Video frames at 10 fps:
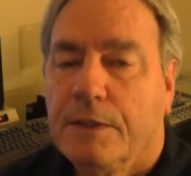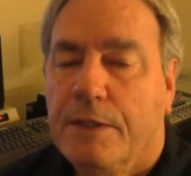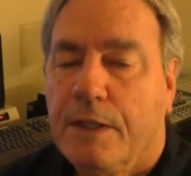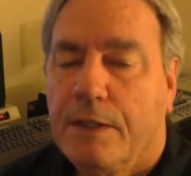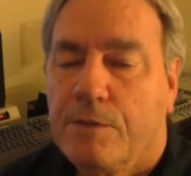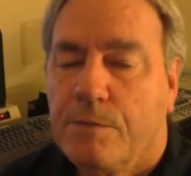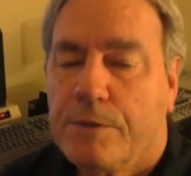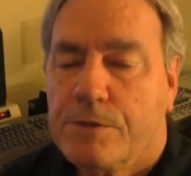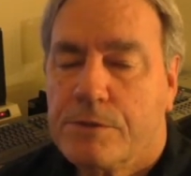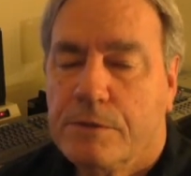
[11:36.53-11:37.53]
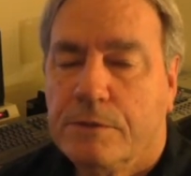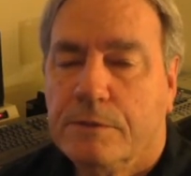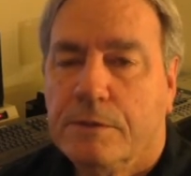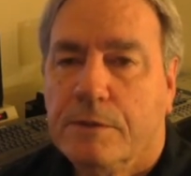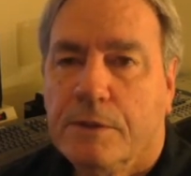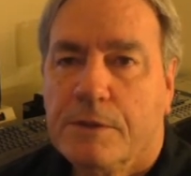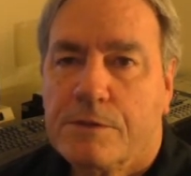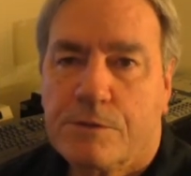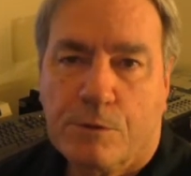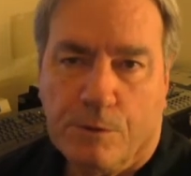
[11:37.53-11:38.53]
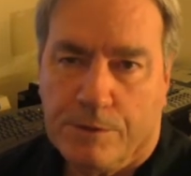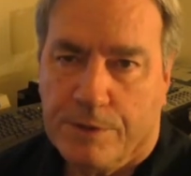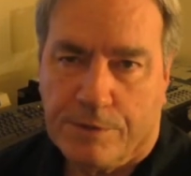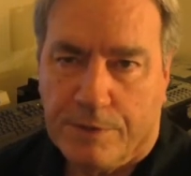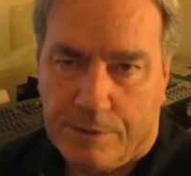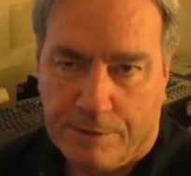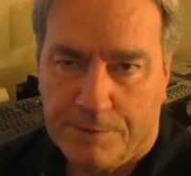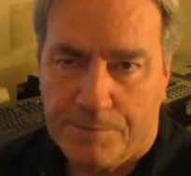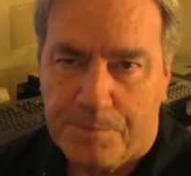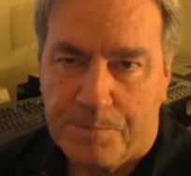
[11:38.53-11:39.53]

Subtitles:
that other person stole their thunder.